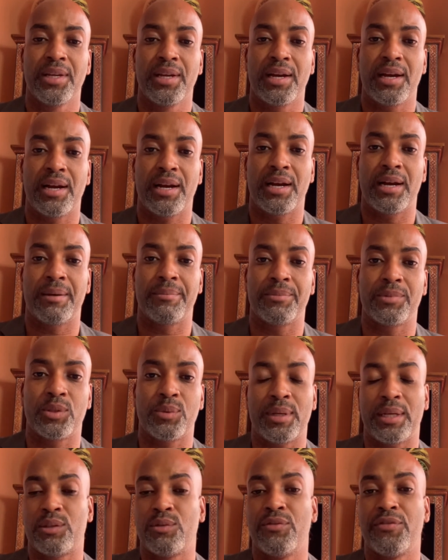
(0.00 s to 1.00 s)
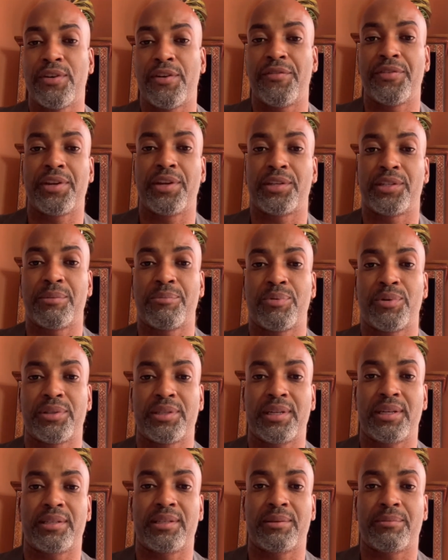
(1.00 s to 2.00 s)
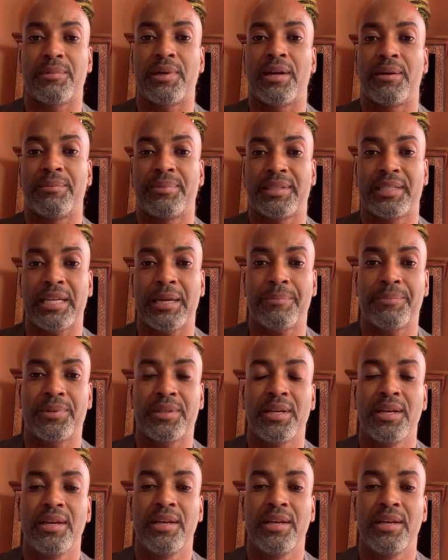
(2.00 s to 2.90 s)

So we had two verification process steps,